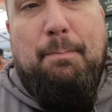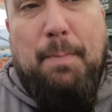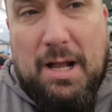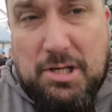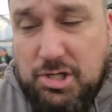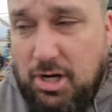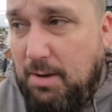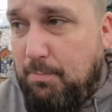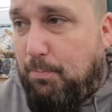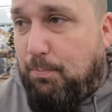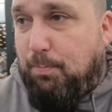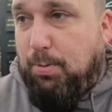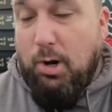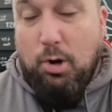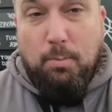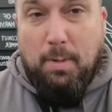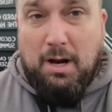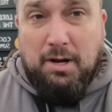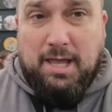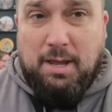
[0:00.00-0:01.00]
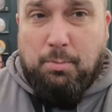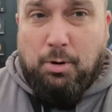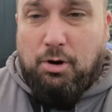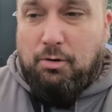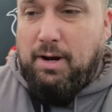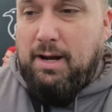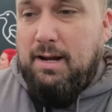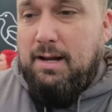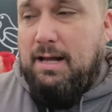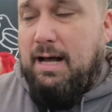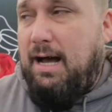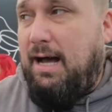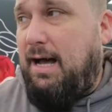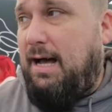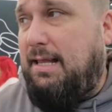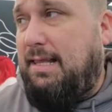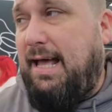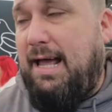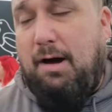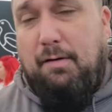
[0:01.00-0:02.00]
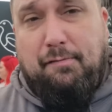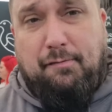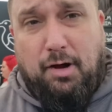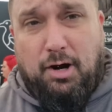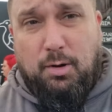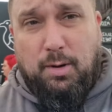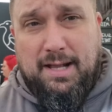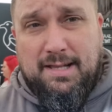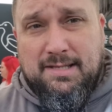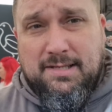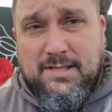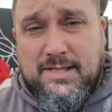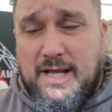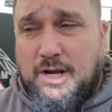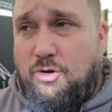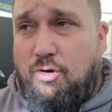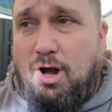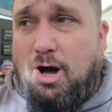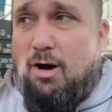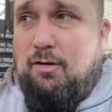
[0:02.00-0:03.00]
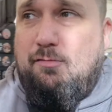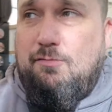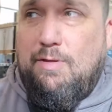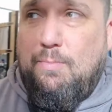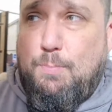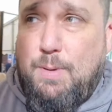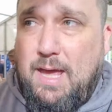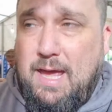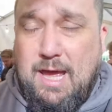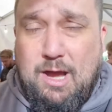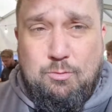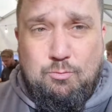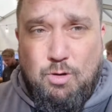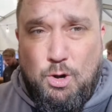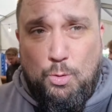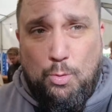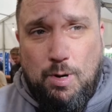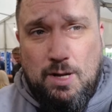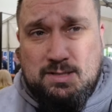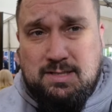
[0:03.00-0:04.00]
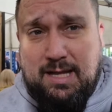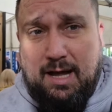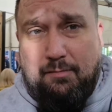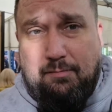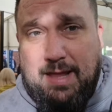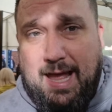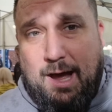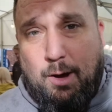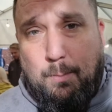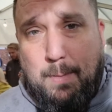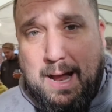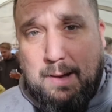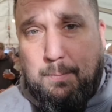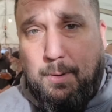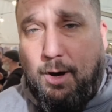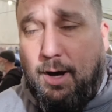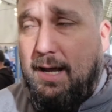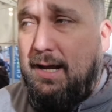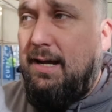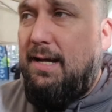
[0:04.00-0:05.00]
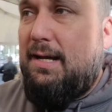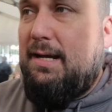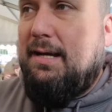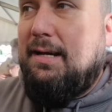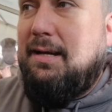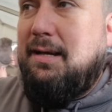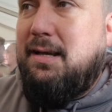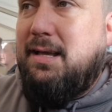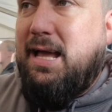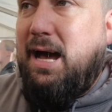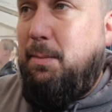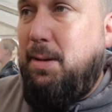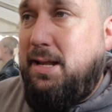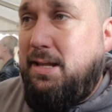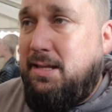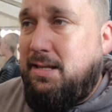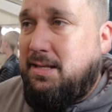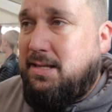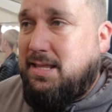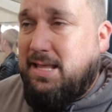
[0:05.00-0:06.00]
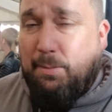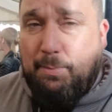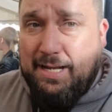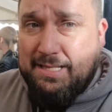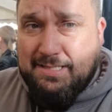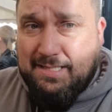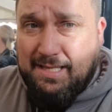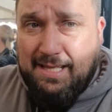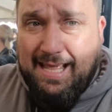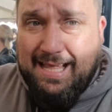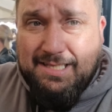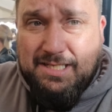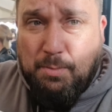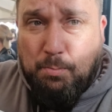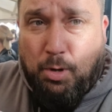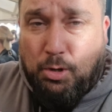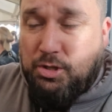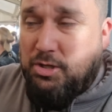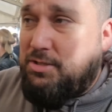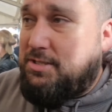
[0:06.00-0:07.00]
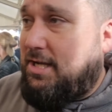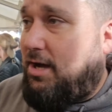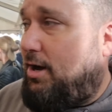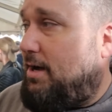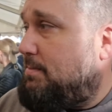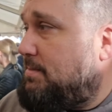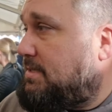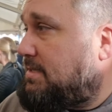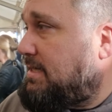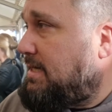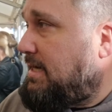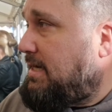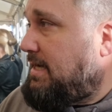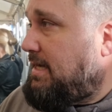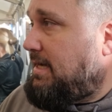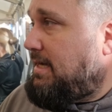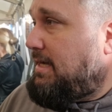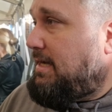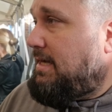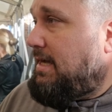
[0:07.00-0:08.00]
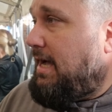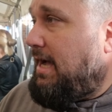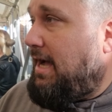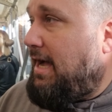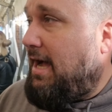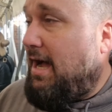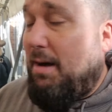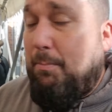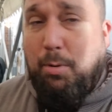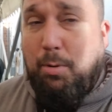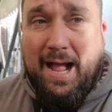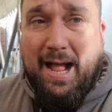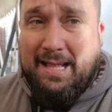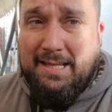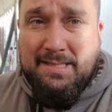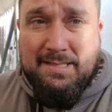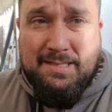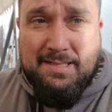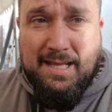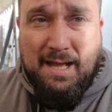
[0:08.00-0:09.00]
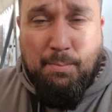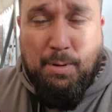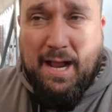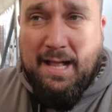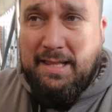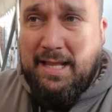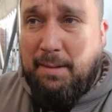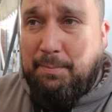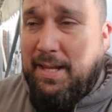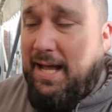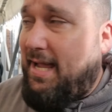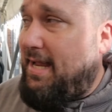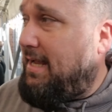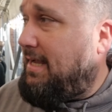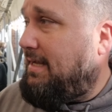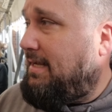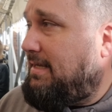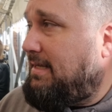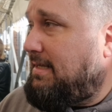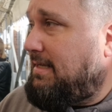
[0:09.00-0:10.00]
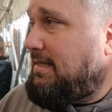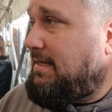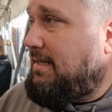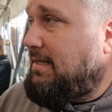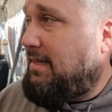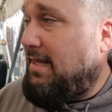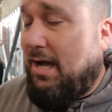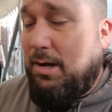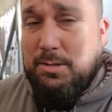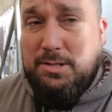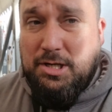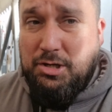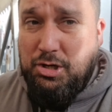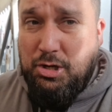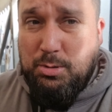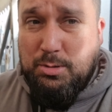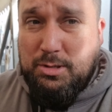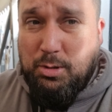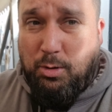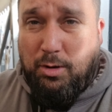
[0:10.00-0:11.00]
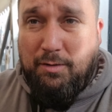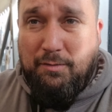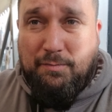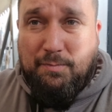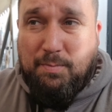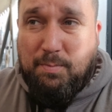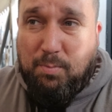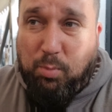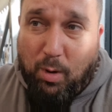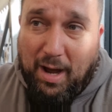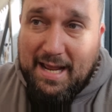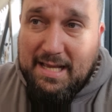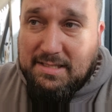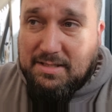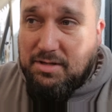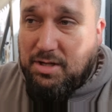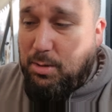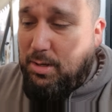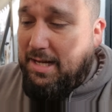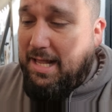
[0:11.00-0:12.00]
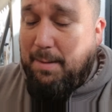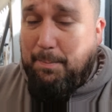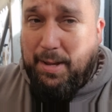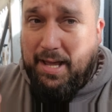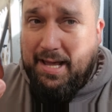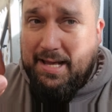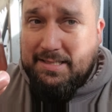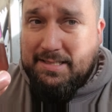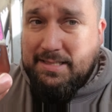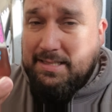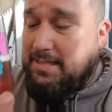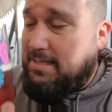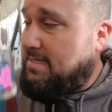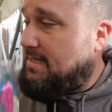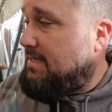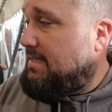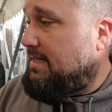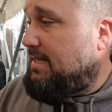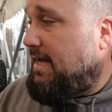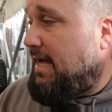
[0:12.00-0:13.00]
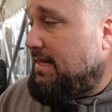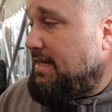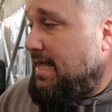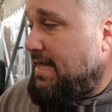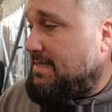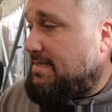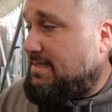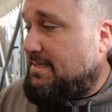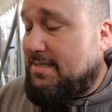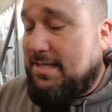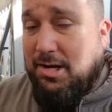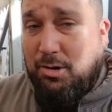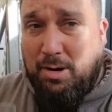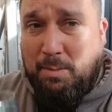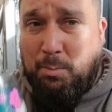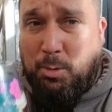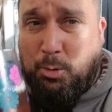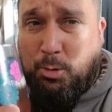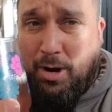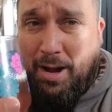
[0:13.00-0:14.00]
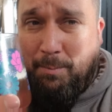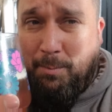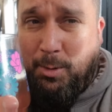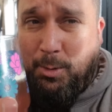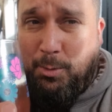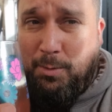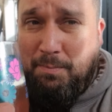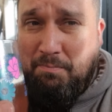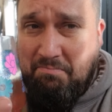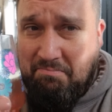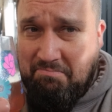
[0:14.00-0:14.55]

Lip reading: Much like Blue Monkey Brewery, they are following the craft beer route and stuff now, Magpie. Coming into modern times. A brand update, loads of new sort of ways of doing their beers. And this, Crimble Crumble,